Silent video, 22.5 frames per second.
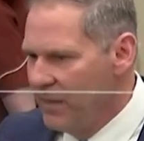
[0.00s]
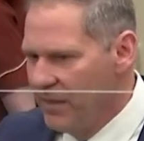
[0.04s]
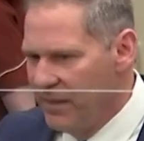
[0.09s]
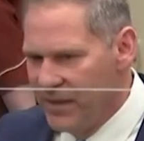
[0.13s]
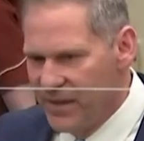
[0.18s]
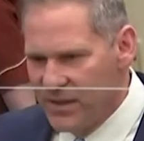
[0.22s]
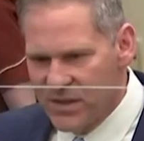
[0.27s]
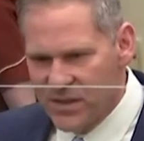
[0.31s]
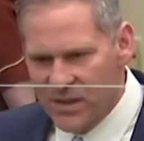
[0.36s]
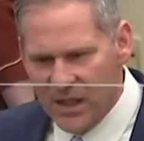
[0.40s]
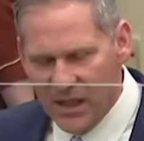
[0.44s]

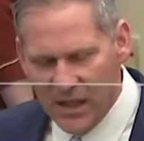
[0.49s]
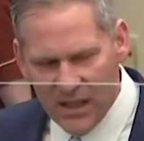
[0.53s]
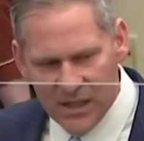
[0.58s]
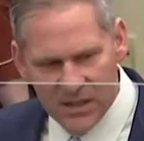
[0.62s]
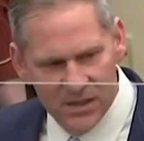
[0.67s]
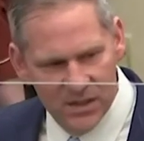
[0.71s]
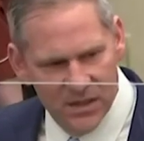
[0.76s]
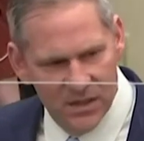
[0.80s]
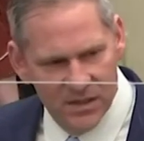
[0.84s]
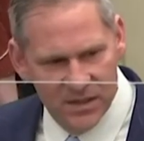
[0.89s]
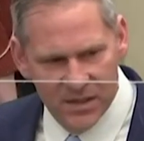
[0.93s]
This
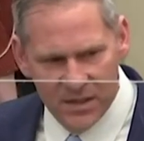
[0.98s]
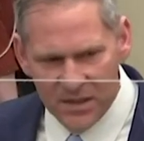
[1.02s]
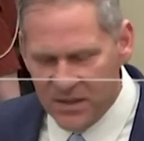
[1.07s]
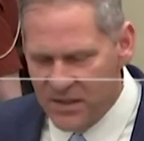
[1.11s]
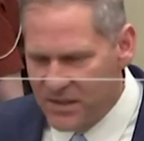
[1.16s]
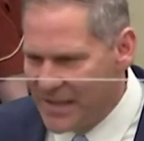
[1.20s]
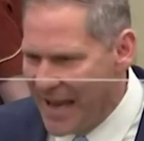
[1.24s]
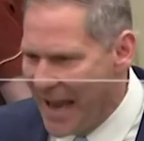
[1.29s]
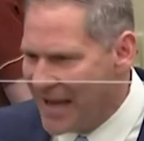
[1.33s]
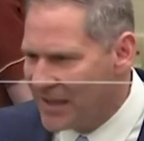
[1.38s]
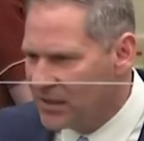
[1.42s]
case is
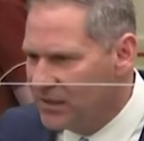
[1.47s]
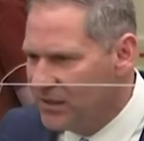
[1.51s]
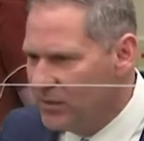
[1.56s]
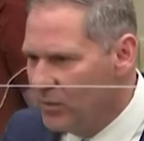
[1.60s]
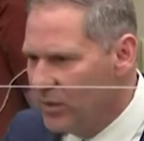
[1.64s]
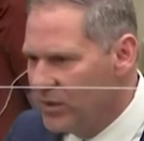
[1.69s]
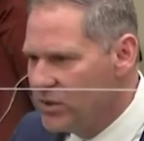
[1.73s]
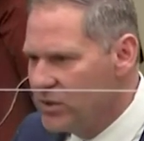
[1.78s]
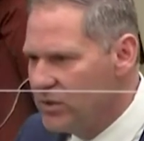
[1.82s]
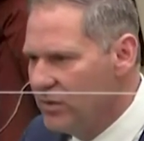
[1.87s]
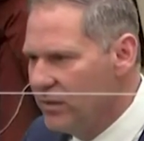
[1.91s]
exactly
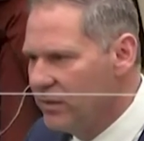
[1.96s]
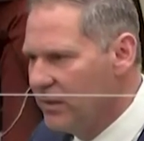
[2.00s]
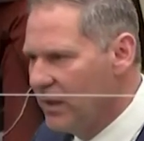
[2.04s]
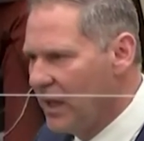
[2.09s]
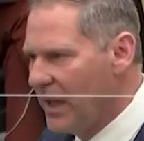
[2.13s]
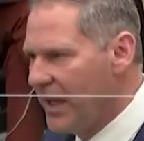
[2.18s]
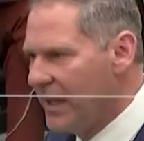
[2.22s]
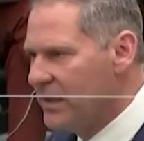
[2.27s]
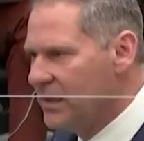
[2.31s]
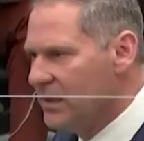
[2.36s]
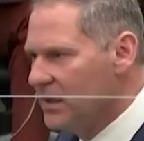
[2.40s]
what you
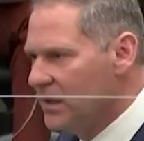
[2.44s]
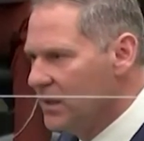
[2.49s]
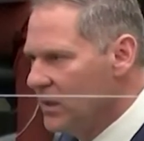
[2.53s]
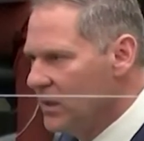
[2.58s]
thought